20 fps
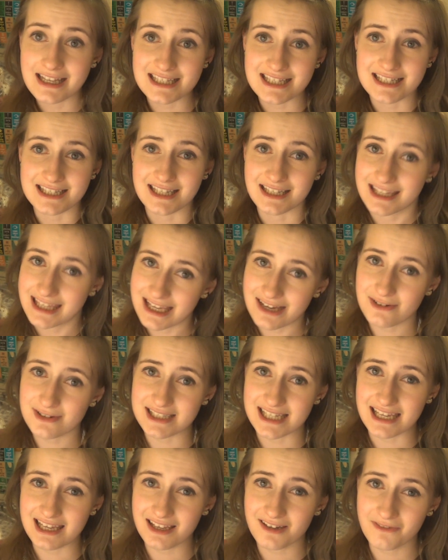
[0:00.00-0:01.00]
This is the
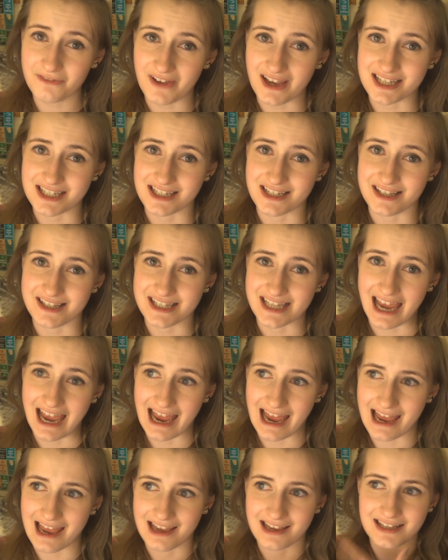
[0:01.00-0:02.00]
Guilty Confessions
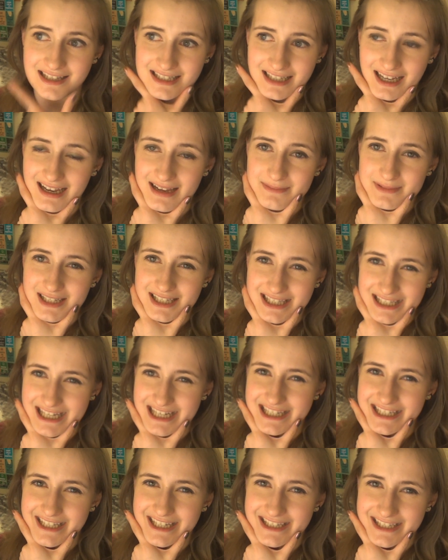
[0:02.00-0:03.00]
tag. Time to
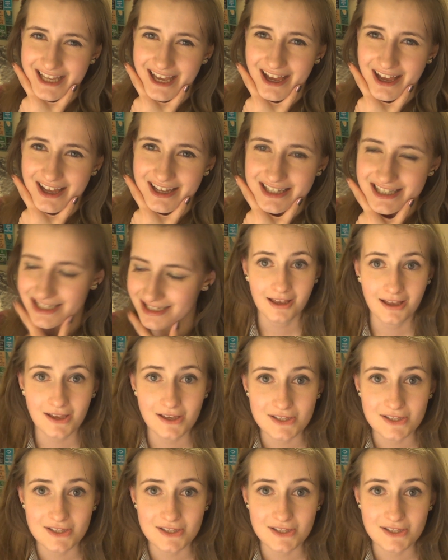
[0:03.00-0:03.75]
dish the dirt.